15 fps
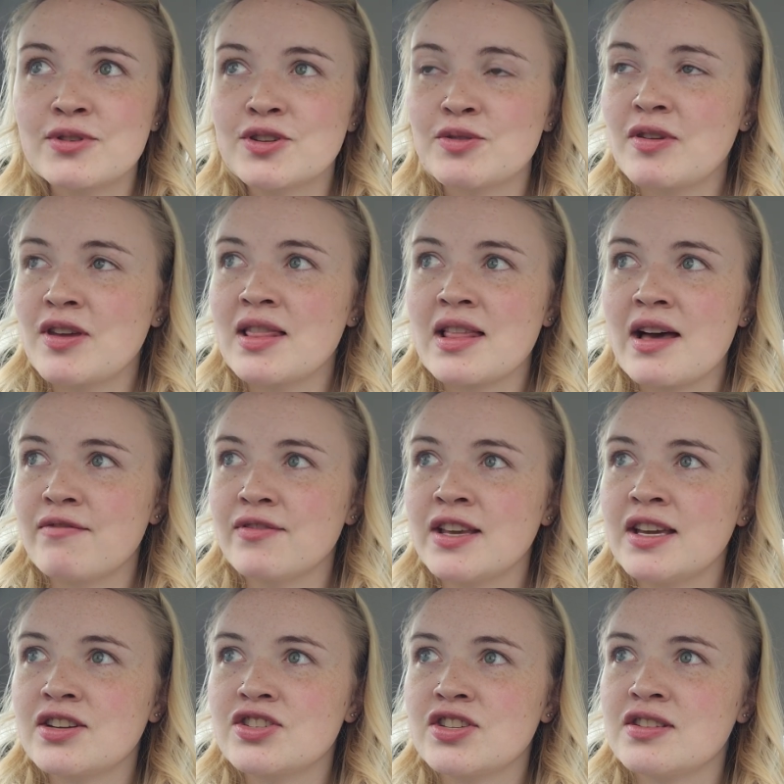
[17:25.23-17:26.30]
which will be
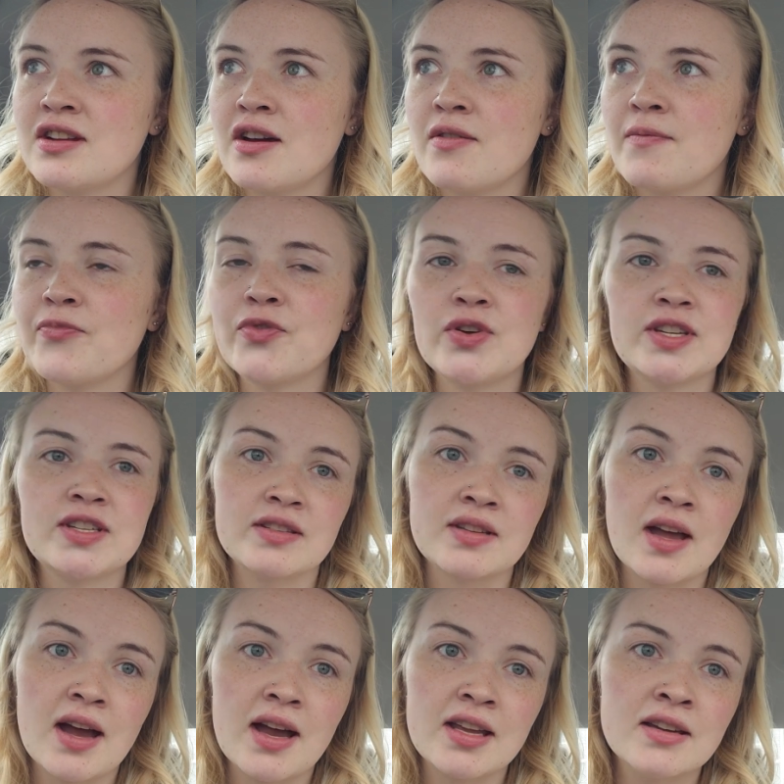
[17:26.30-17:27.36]
lovely because she's not free till
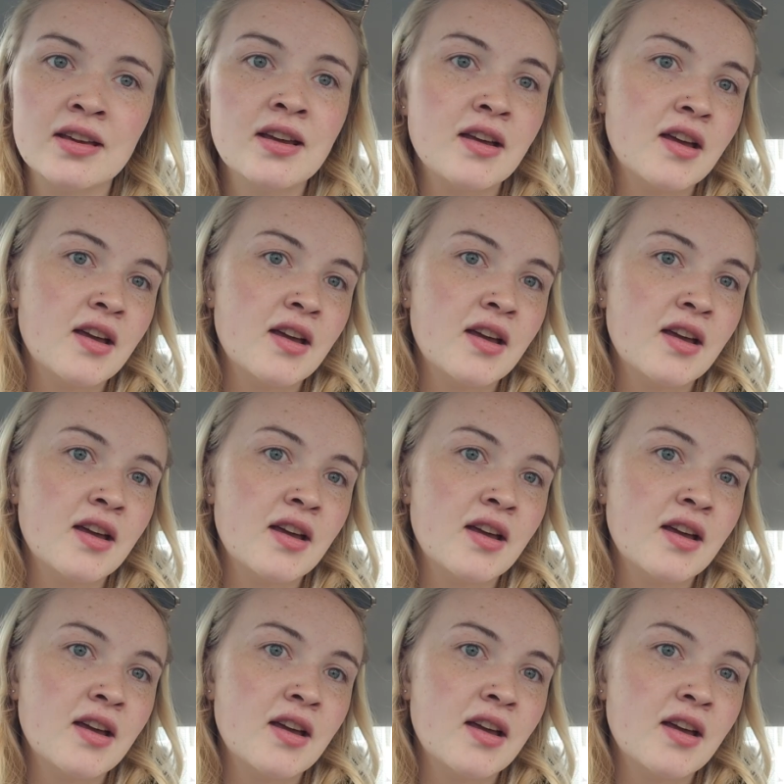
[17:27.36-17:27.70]
nine